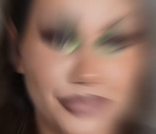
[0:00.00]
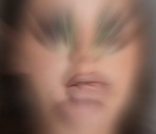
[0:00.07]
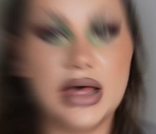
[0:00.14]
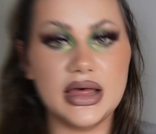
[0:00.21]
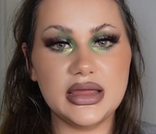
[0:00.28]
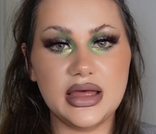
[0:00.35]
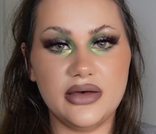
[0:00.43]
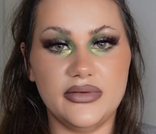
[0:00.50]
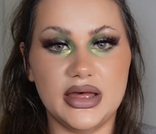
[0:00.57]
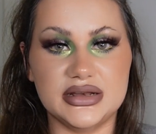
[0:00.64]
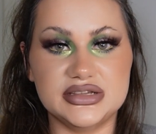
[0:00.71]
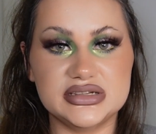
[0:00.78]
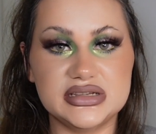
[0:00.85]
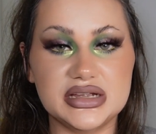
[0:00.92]
I have
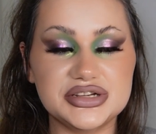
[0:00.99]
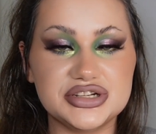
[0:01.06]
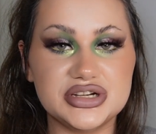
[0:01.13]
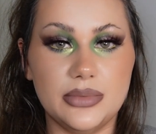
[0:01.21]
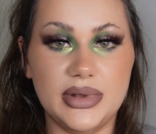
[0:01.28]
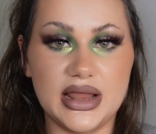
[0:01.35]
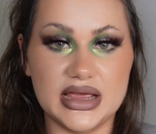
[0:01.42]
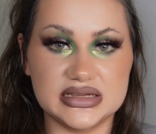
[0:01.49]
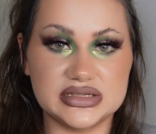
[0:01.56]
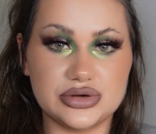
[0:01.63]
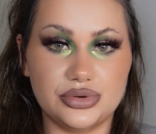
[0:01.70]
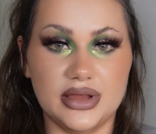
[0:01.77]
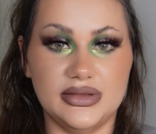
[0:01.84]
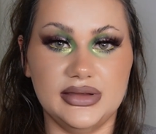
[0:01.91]
had such a blast
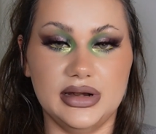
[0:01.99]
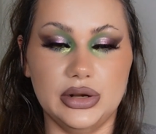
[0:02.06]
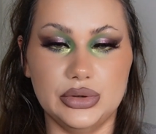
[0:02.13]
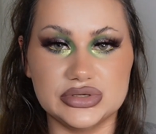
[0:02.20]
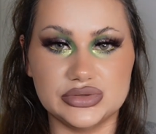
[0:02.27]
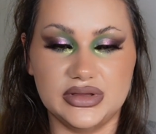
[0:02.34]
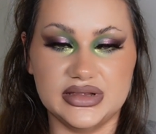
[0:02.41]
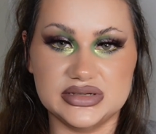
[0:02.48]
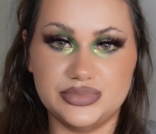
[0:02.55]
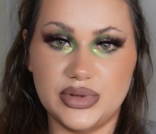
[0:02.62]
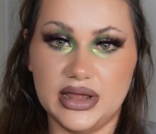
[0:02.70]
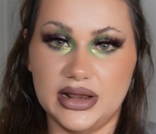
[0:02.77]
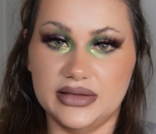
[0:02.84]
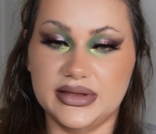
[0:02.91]
creating looks with this
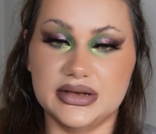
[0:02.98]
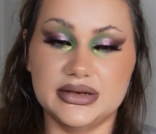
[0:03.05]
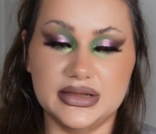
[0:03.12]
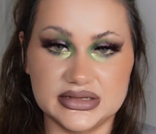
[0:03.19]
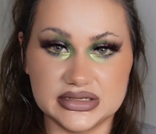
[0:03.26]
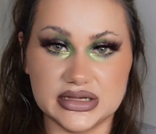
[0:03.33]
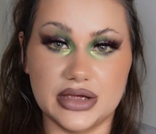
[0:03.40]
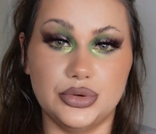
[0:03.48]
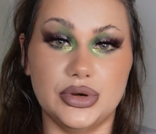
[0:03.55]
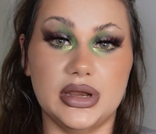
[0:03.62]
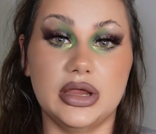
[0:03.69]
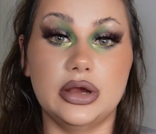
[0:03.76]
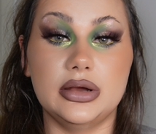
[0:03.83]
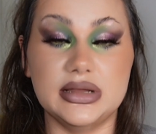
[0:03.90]
palette, and it's a
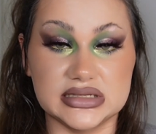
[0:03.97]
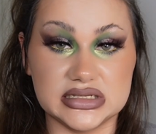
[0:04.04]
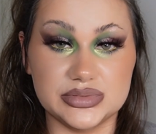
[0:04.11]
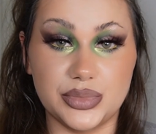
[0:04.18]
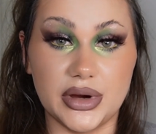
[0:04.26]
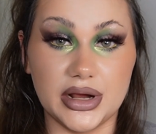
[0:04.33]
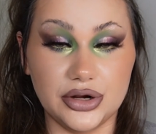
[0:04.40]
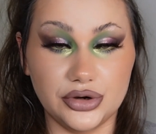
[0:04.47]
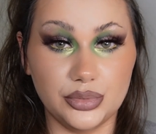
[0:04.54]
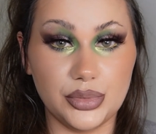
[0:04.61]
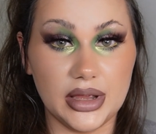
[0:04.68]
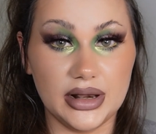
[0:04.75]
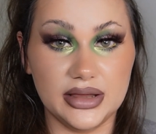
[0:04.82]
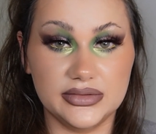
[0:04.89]
really inspiring
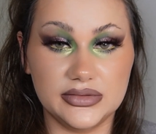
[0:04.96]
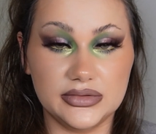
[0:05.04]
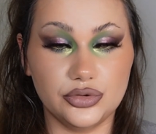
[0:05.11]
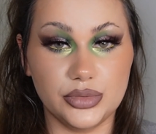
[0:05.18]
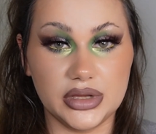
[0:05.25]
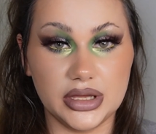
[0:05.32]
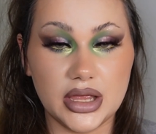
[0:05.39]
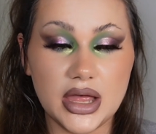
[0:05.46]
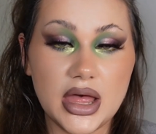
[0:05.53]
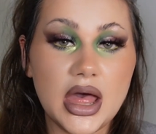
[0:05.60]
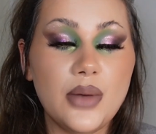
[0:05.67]
palette to me.